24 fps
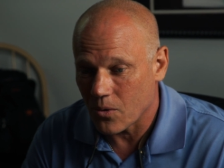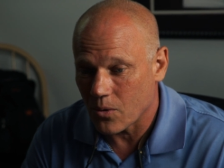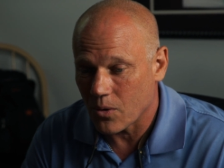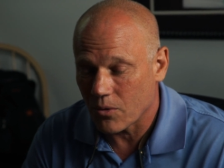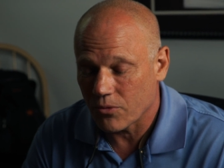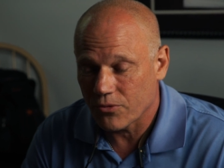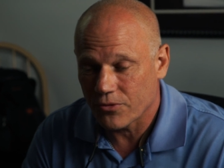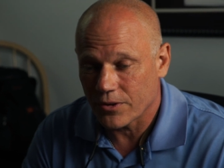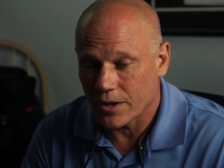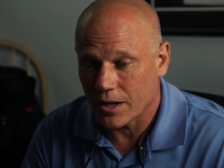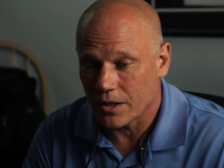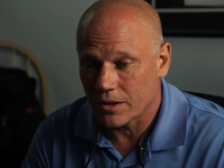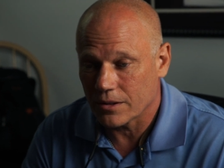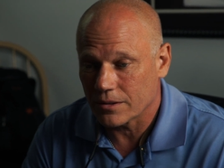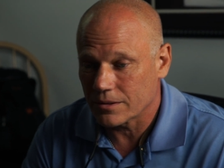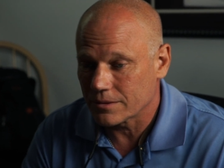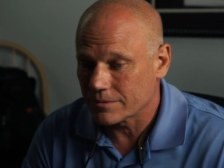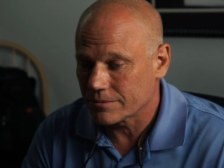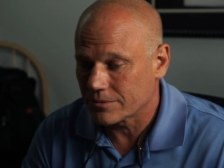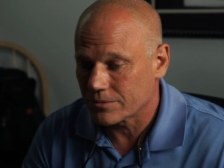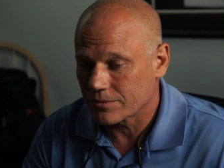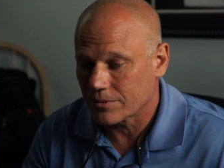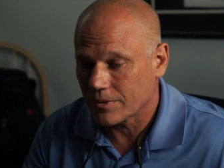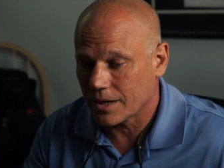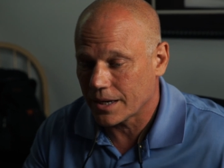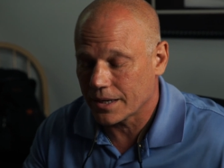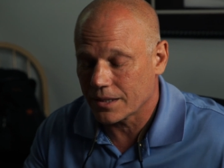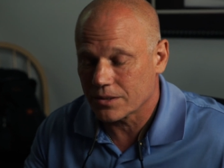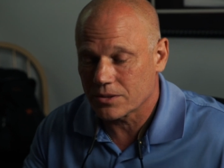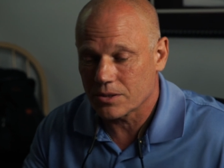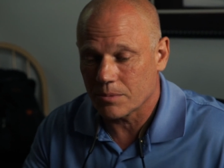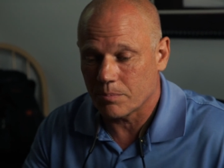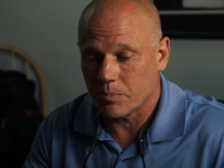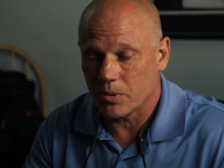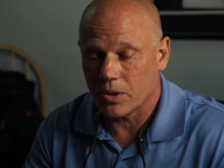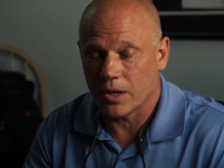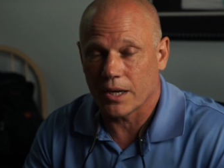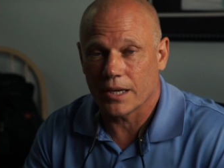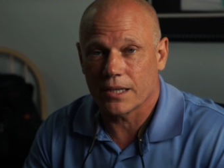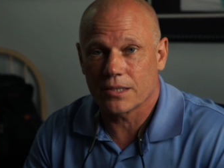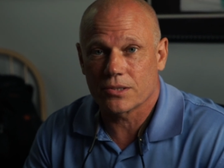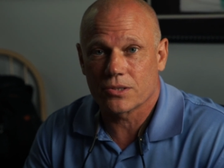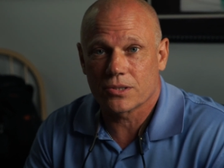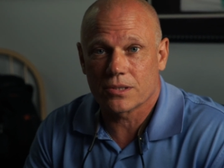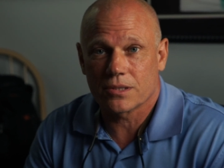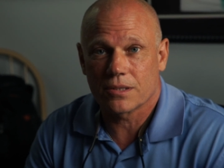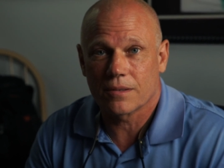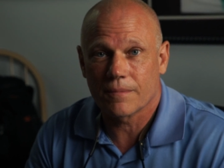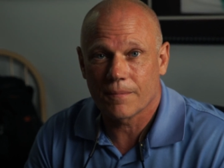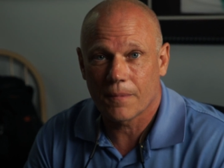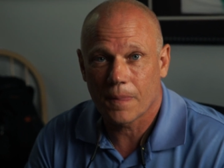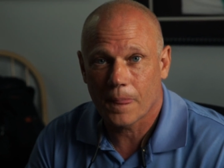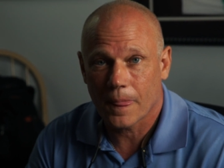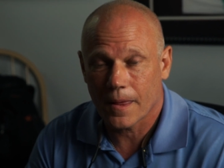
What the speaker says: all fell right into place.